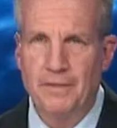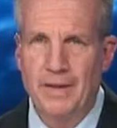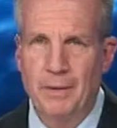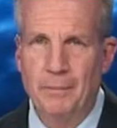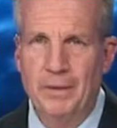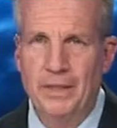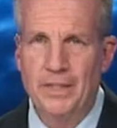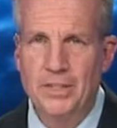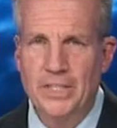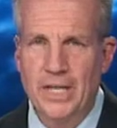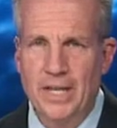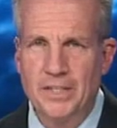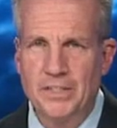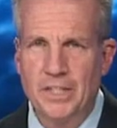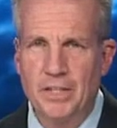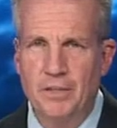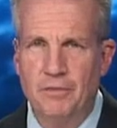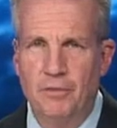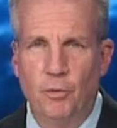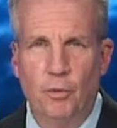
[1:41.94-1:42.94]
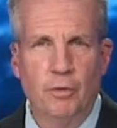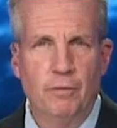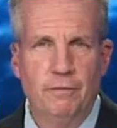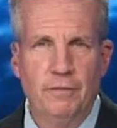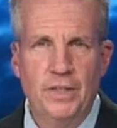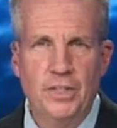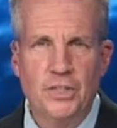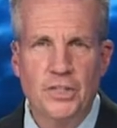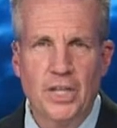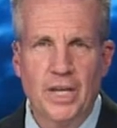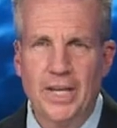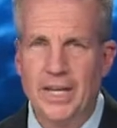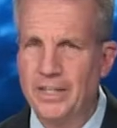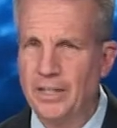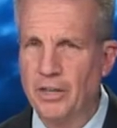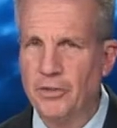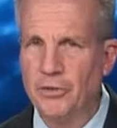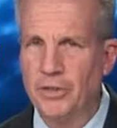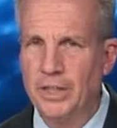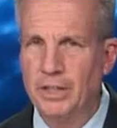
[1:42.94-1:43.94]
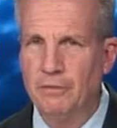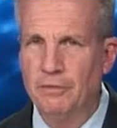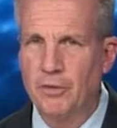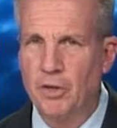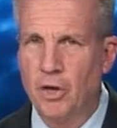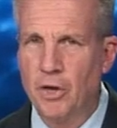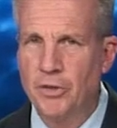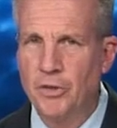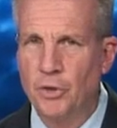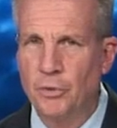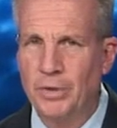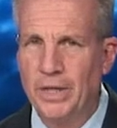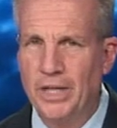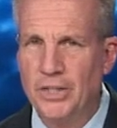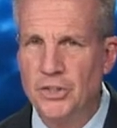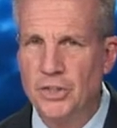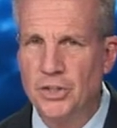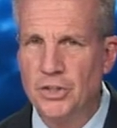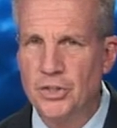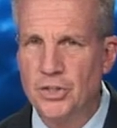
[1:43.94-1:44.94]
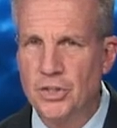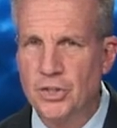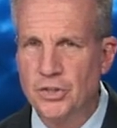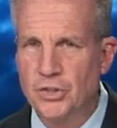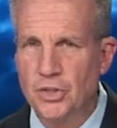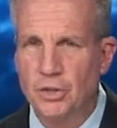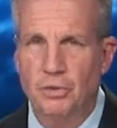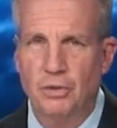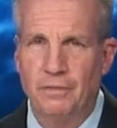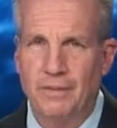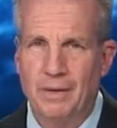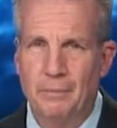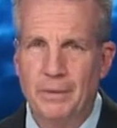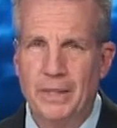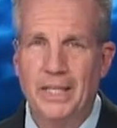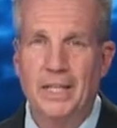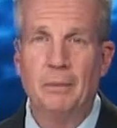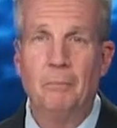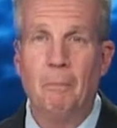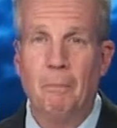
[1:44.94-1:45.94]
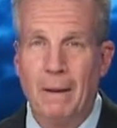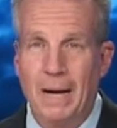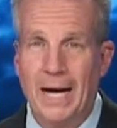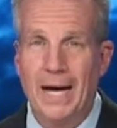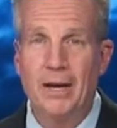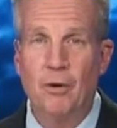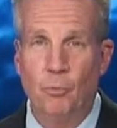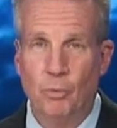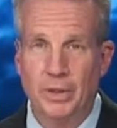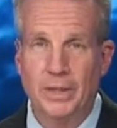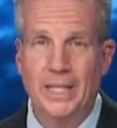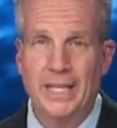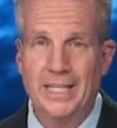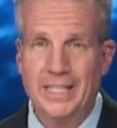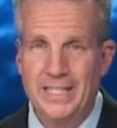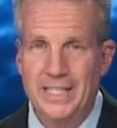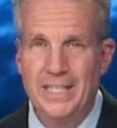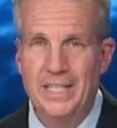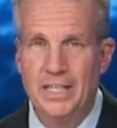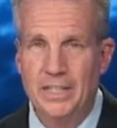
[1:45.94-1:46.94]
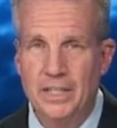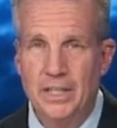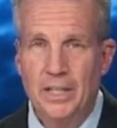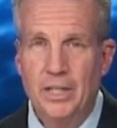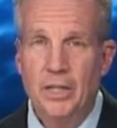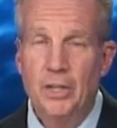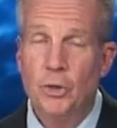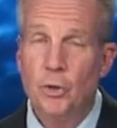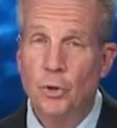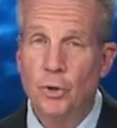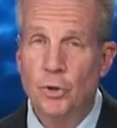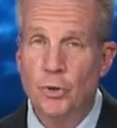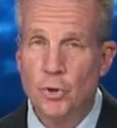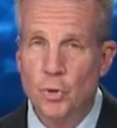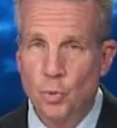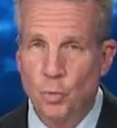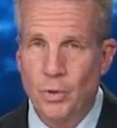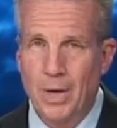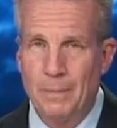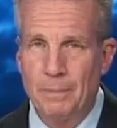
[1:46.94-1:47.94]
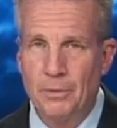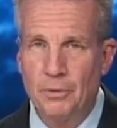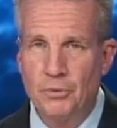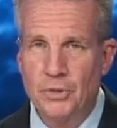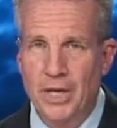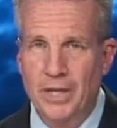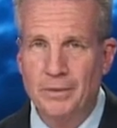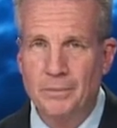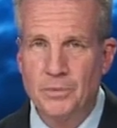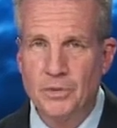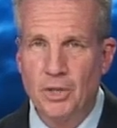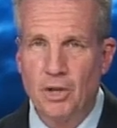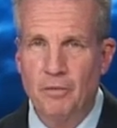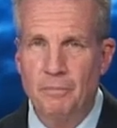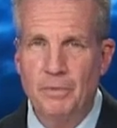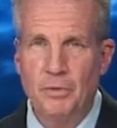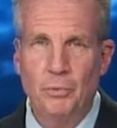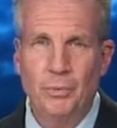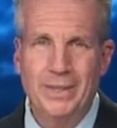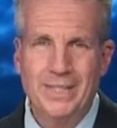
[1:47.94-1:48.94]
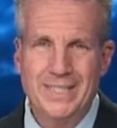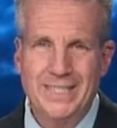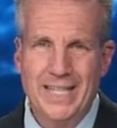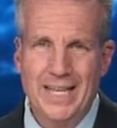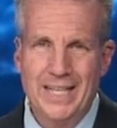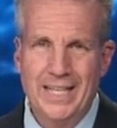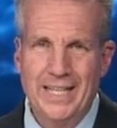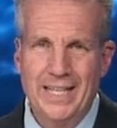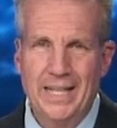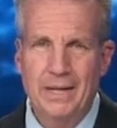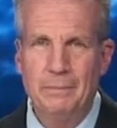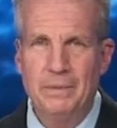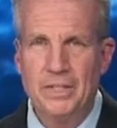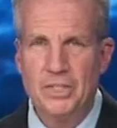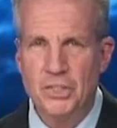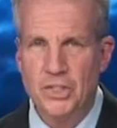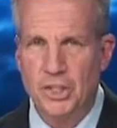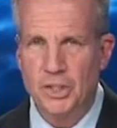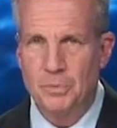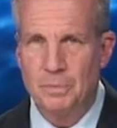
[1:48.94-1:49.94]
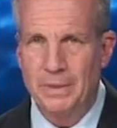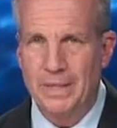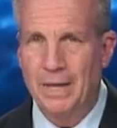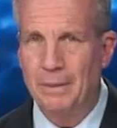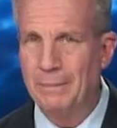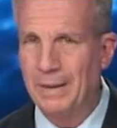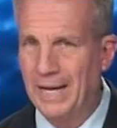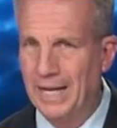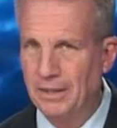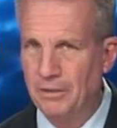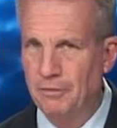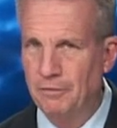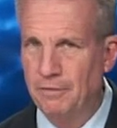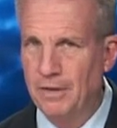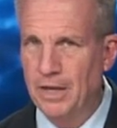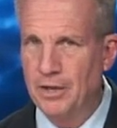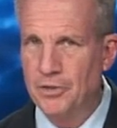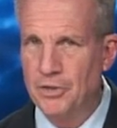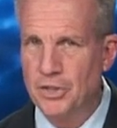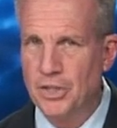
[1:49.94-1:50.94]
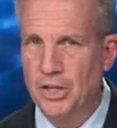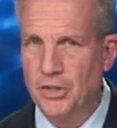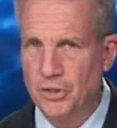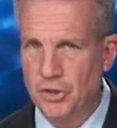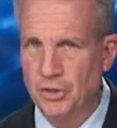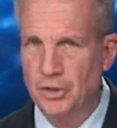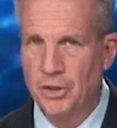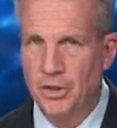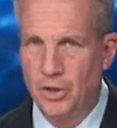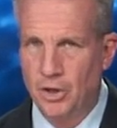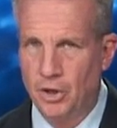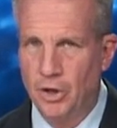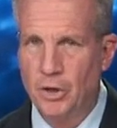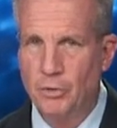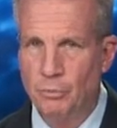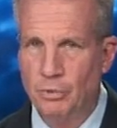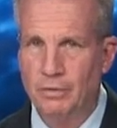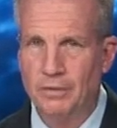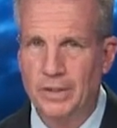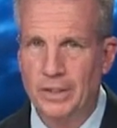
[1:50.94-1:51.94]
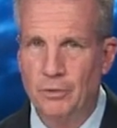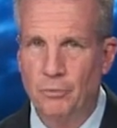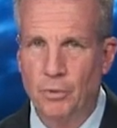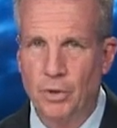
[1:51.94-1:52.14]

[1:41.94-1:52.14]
family is asking for Visa and other gift card donations so the family can buy what they need. You can drop those items off between 10 a.m. and 6 p.m. at the fire station on Rivoli